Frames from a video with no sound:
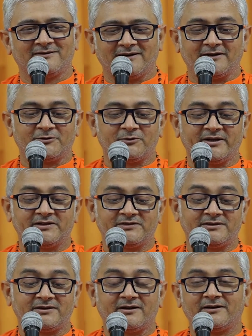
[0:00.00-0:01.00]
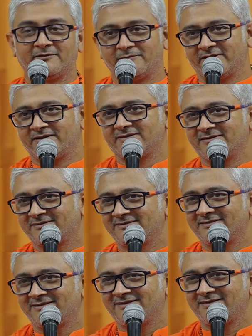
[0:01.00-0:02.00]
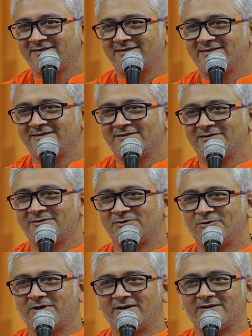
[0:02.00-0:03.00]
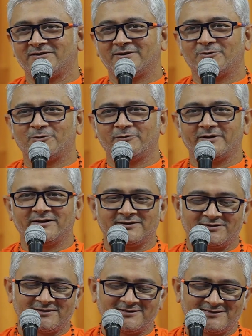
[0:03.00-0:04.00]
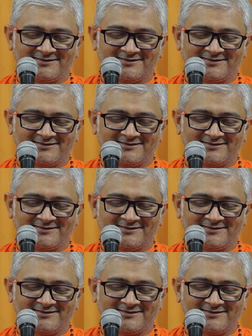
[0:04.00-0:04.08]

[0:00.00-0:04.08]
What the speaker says: And today Sita Navami. So let us see who wins.